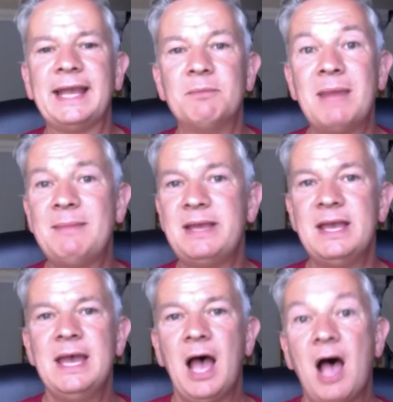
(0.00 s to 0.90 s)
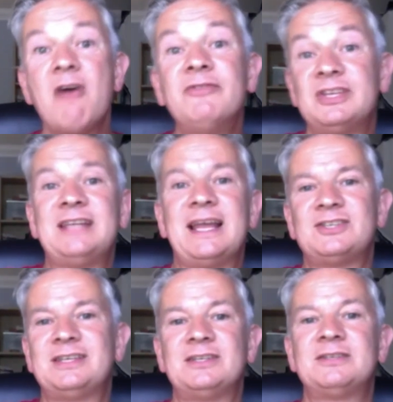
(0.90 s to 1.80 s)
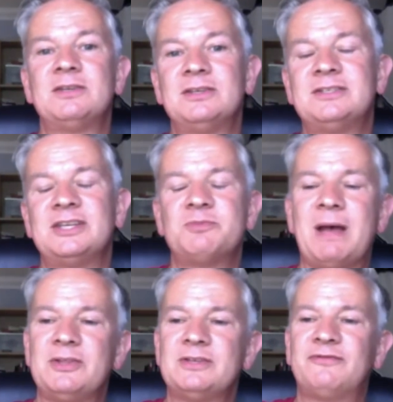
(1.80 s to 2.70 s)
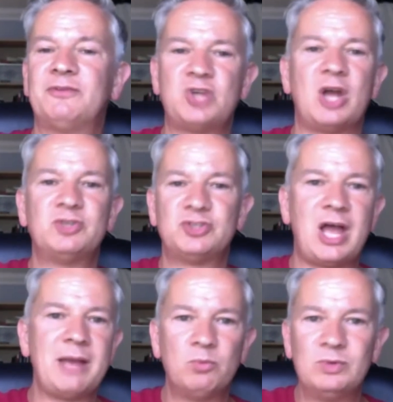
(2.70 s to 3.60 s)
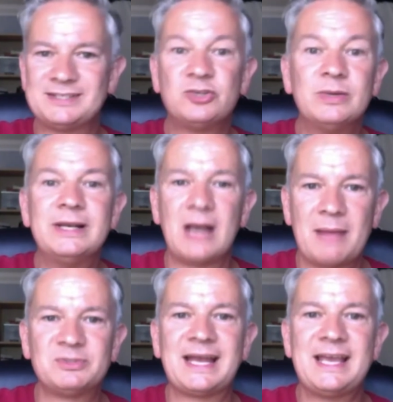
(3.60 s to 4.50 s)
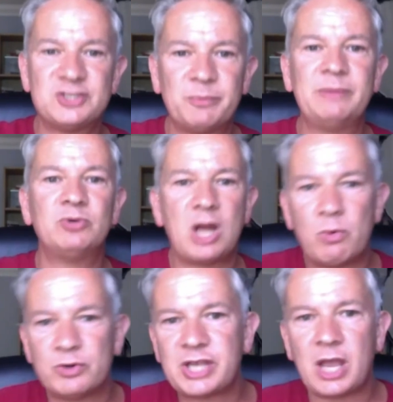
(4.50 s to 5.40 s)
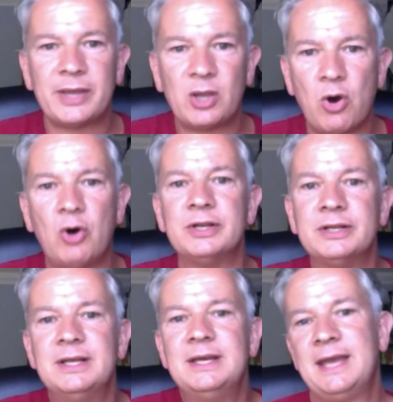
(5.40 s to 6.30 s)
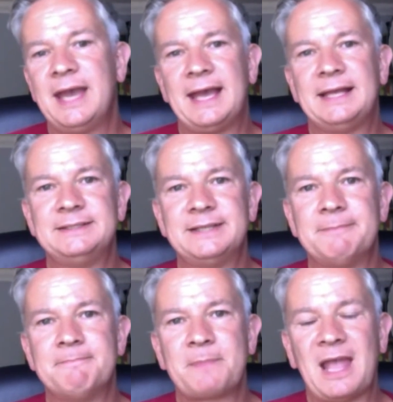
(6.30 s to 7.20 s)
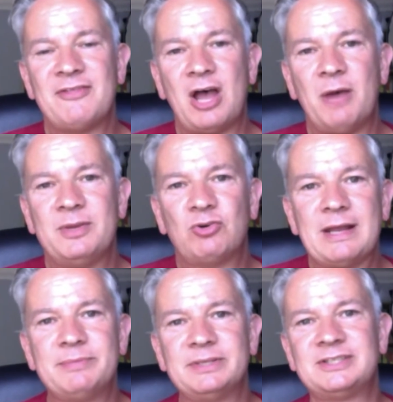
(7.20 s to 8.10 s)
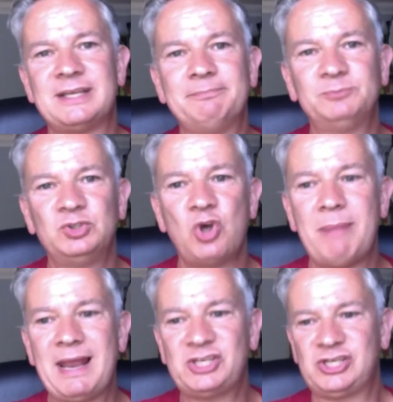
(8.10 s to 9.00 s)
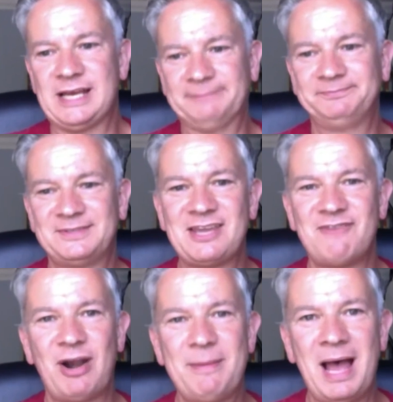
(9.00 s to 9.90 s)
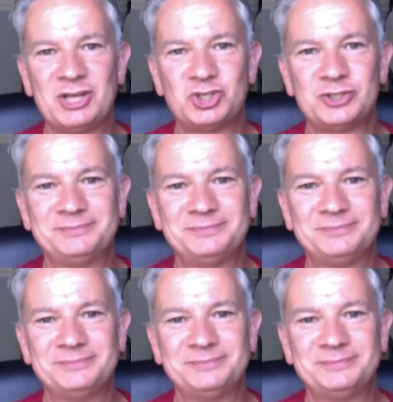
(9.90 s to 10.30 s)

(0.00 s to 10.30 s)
And maybe over this next six months, from time to time, let's do a little update so people know what's going on. And that'll be great. But God bless you. Thank you very much.